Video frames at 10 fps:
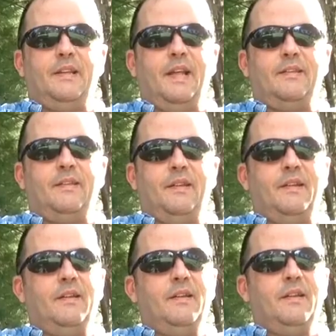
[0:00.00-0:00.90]
that's the
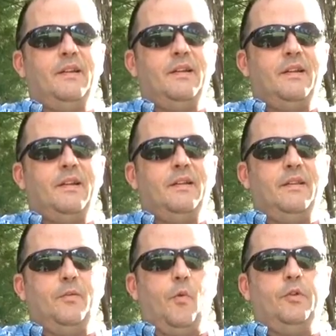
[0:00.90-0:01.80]

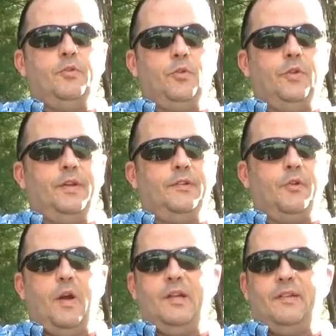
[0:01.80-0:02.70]
one tool that is the
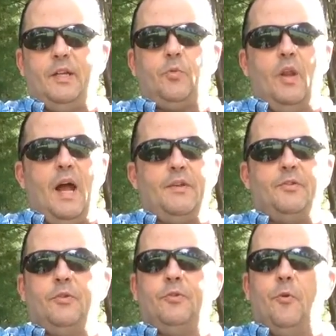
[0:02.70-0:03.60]
greatest
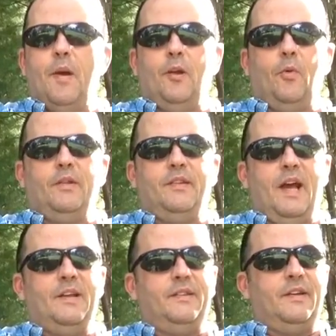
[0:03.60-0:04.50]
equalizer, no matter what
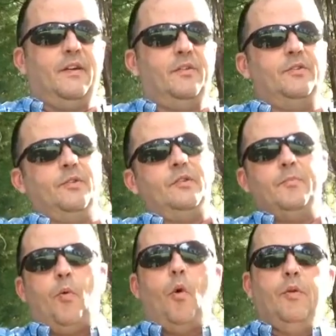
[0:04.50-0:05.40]
size they are. So it's
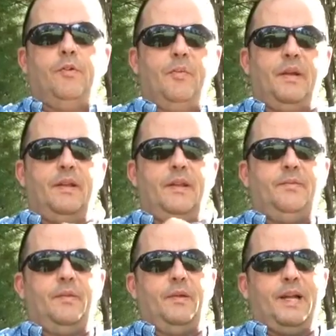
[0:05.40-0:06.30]
important to me that
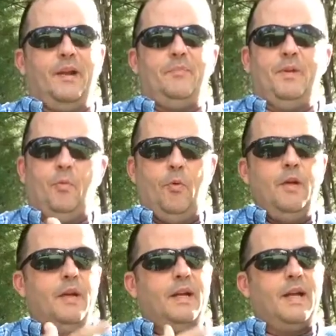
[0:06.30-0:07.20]
kind of people
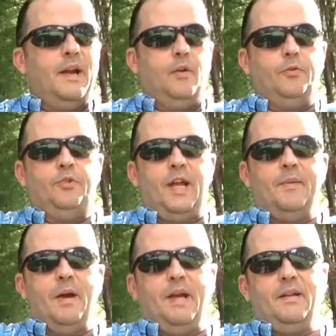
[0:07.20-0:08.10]
kind of
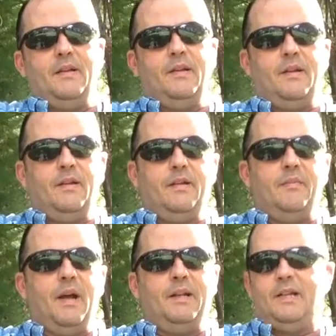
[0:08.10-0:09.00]
understand my
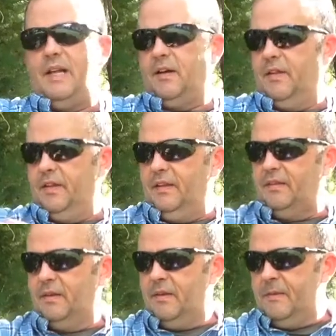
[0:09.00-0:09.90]
take on this.
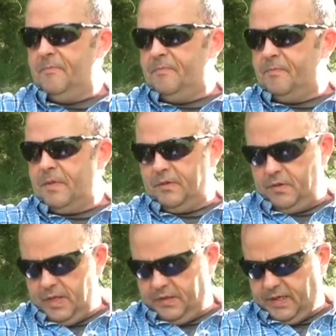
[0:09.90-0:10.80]
So
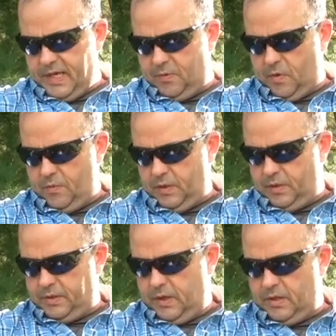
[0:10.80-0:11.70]
that's kind of what we're
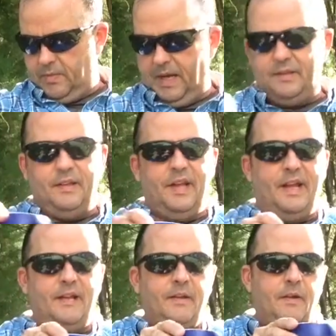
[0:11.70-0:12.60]
going to talk about today.